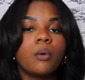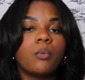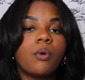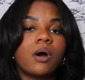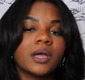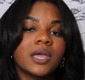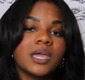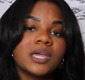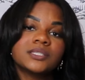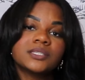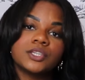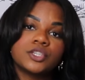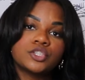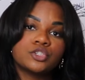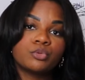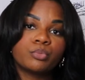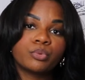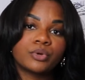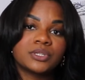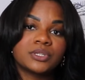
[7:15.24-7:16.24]
Walking is a
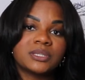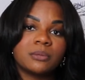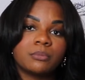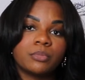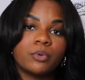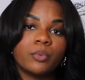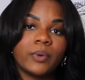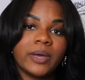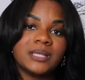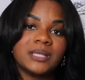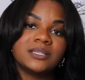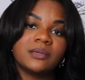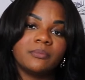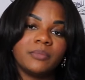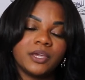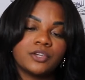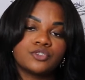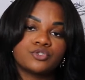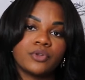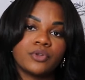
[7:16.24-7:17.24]
super simple way to
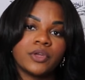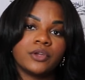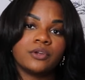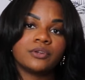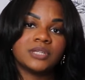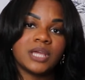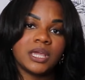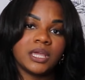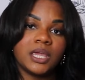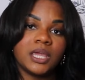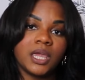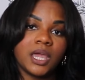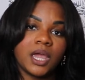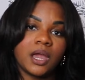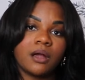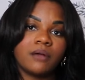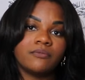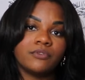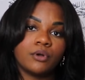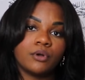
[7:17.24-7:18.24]
make sure that you're taking
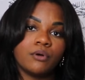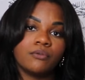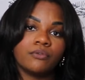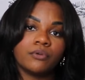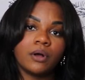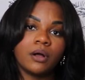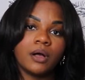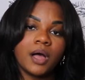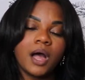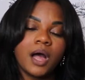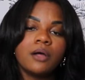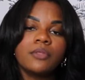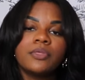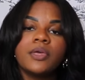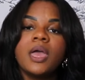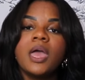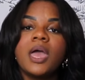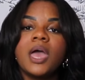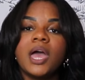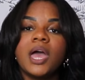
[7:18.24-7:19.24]
care of your overall health
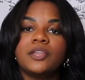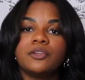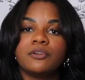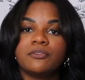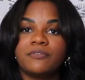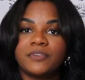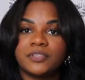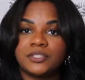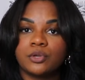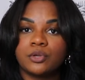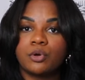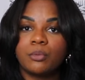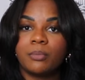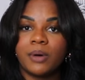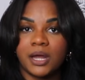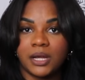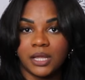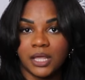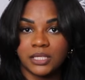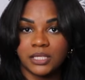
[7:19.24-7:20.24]
and your physical
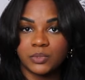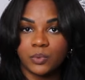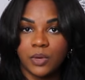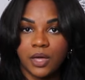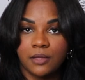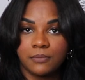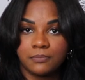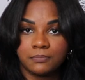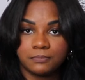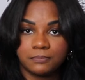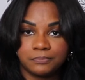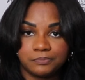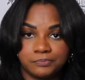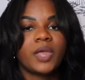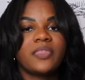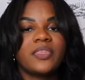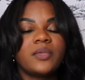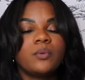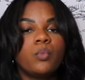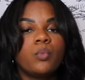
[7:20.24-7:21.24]
body as well.
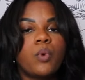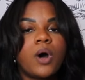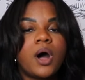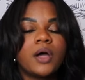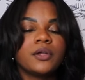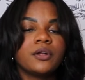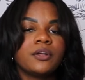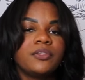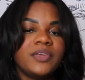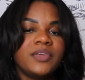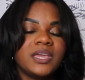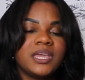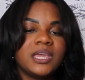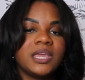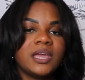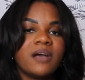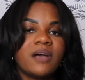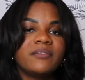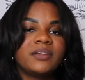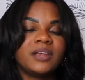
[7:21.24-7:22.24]
And then while you're
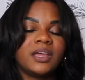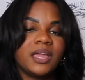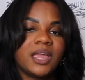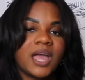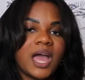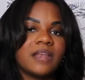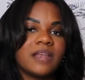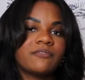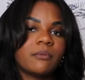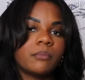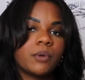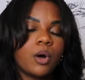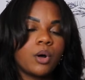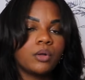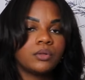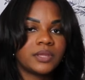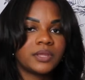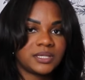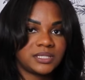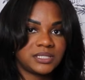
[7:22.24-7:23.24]
thinking of it, again, from a
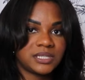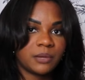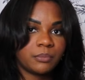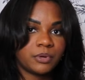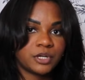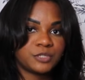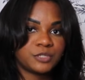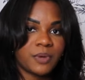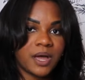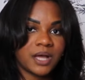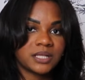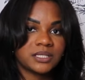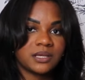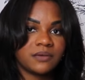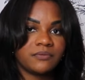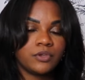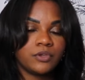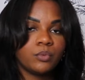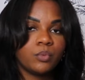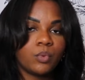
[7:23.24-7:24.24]
holistic
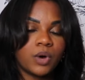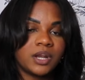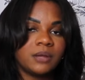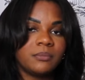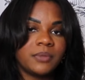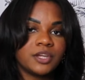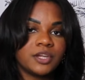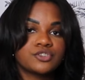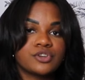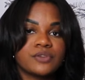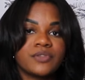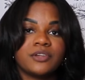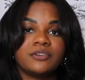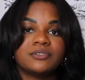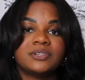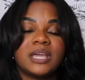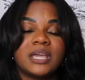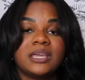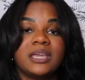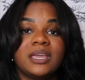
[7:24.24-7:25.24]
perspective, you want to make sure that you're
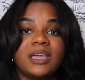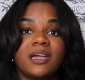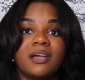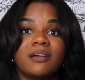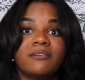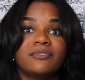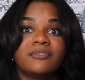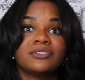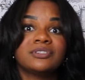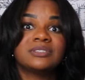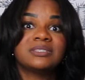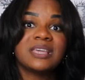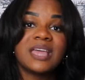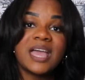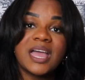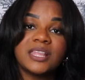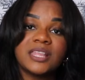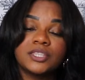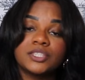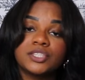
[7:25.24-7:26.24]
taking care of your
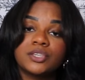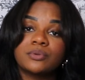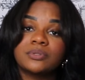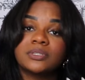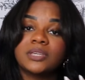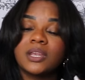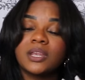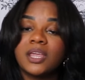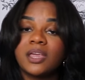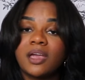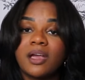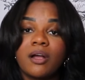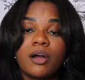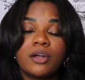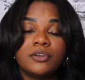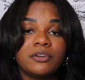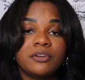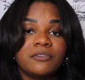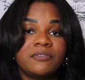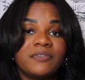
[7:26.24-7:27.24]
skin. So skincare
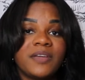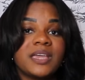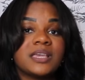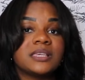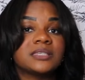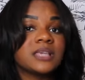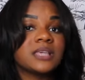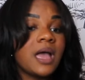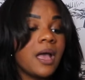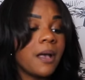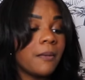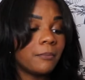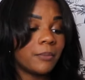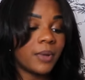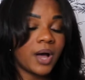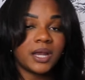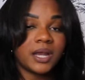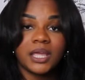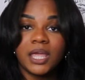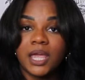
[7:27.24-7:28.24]
on your face,
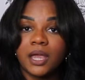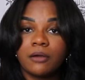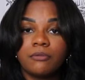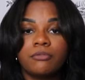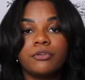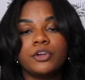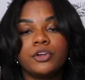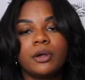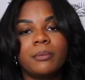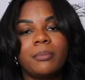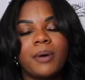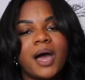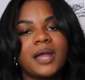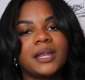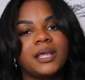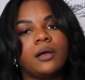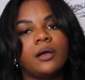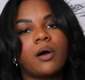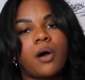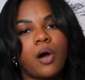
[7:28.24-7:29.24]
body care for your
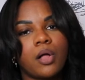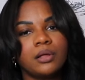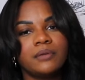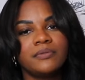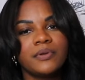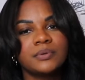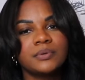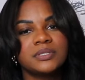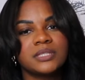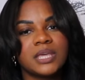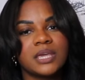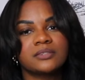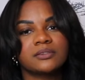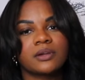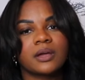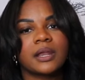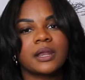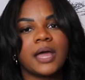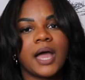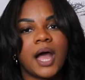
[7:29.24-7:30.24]
body, all of those things are
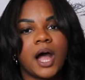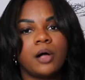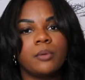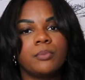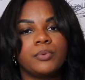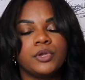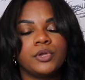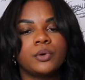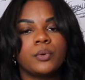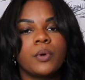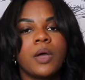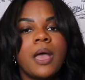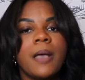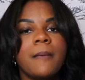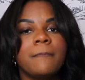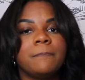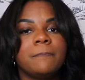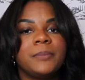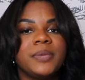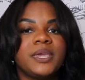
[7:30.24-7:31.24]
going to help you
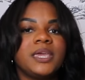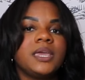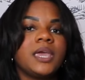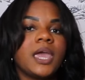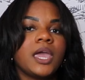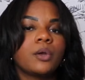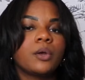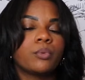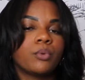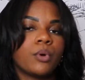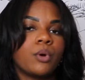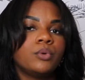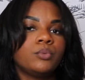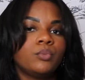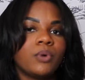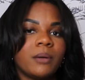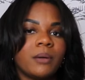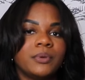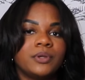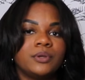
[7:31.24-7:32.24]
be a grown
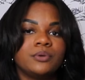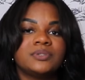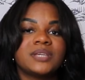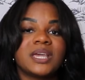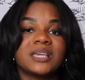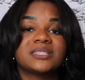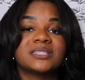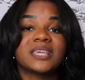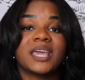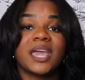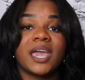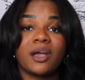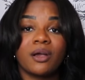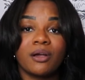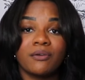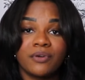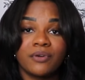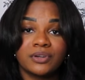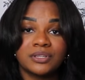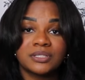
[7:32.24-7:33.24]
woman who takes
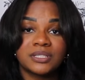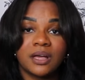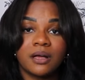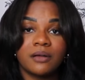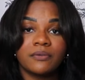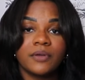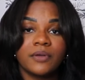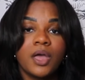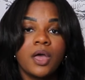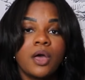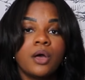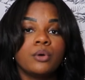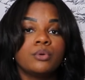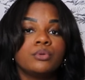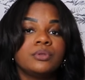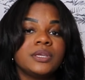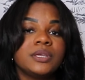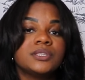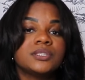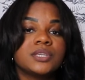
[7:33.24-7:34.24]
care of herself, who
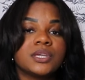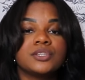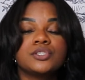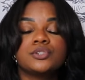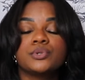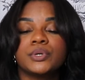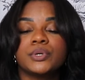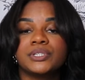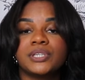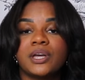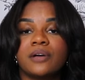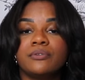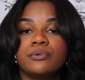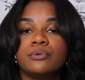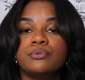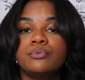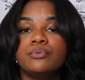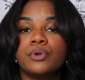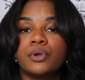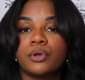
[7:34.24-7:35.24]
leans into herself,
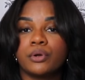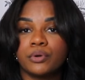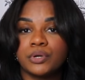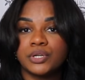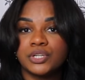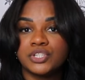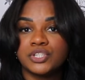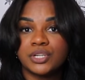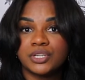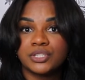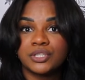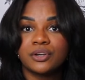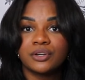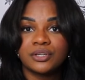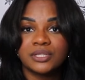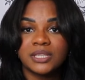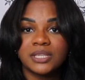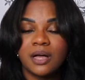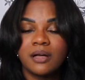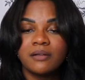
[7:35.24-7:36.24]
who nourishes
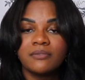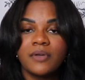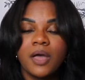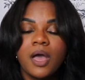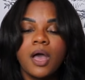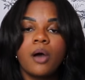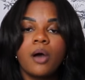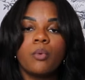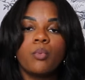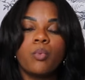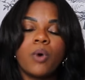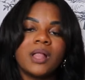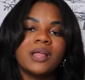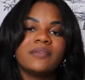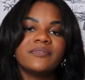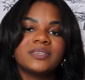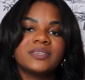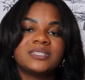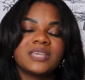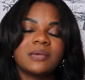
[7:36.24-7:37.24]
herself, while
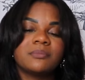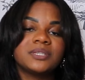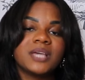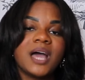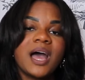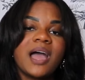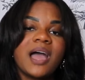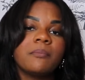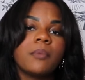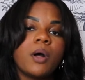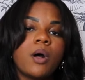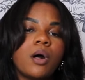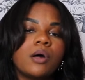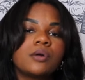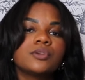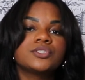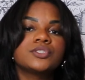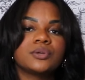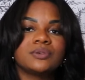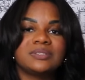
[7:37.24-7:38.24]
at the same time
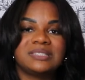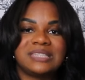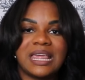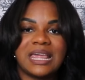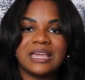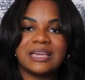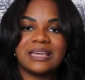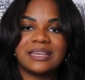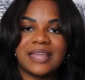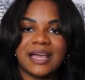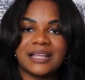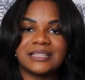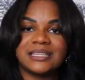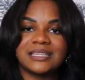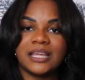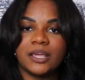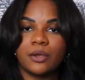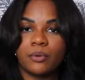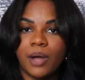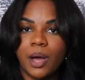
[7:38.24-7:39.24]
also staying connected
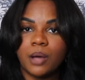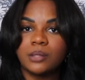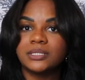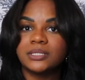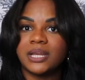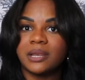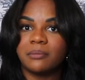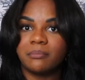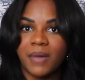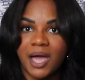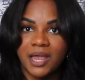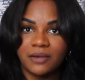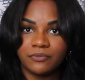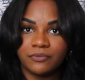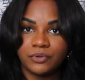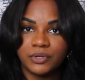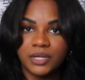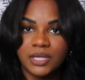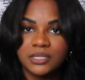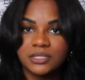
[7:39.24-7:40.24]
and grounded in
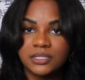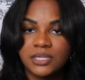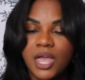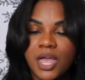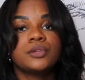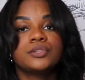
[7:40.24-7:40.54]
mindfulness.